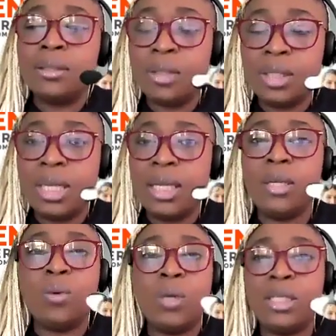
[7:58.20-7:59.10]
just say
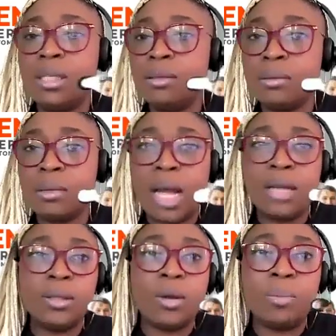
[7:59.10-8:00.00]
you want it
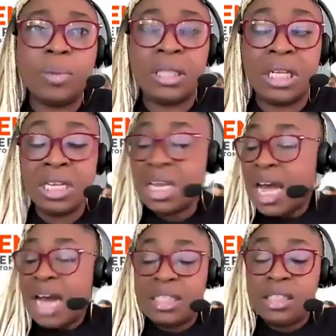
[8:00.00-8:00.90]
cancel completely,
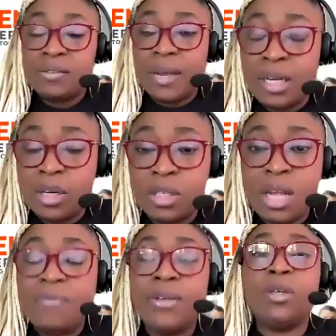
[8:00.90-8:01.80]
and it's It
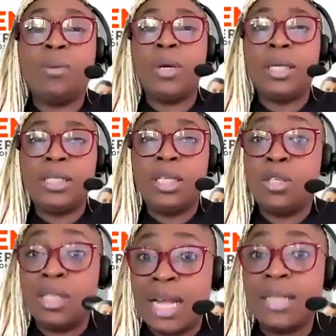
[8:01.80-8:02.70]
doesn't affect your policy.
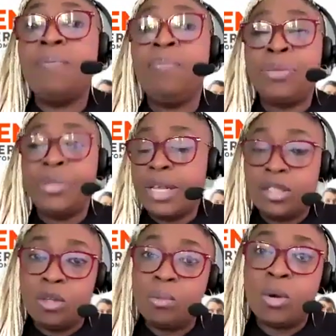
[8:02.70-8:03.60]
It's just that
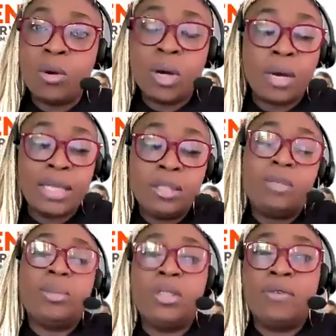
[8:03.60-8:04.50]
there's no more
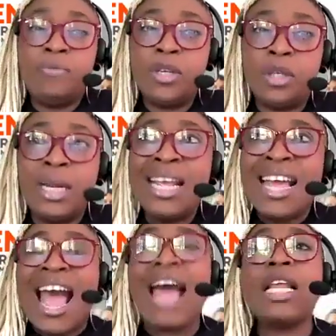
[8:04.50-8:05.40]
adjustment to inflation.
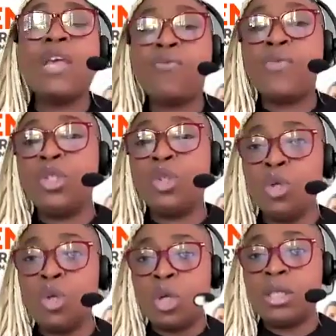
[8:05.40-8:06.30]
And if we
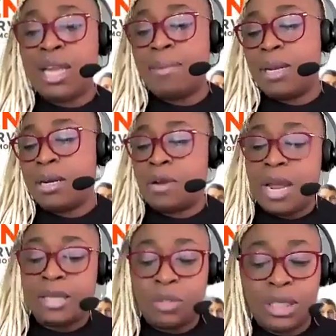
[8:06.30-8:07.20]
do not, let me
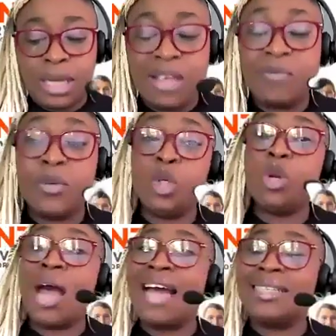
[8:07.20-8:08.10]
reiterate that, if we do
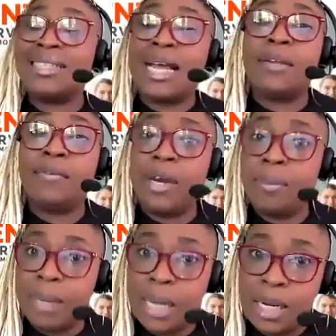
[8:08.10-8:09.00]
not add it at the very
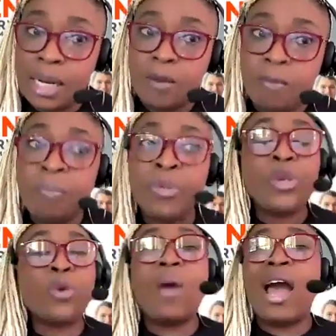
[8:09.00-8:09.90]
beginning,
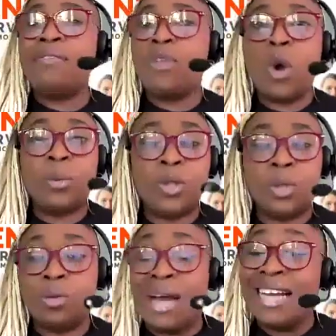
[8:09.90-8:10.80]
you have the
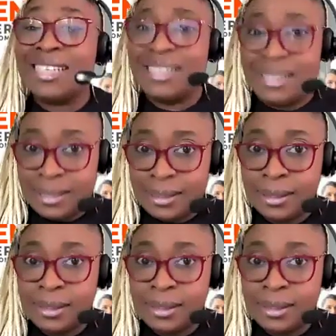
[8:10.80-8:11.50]
option to add it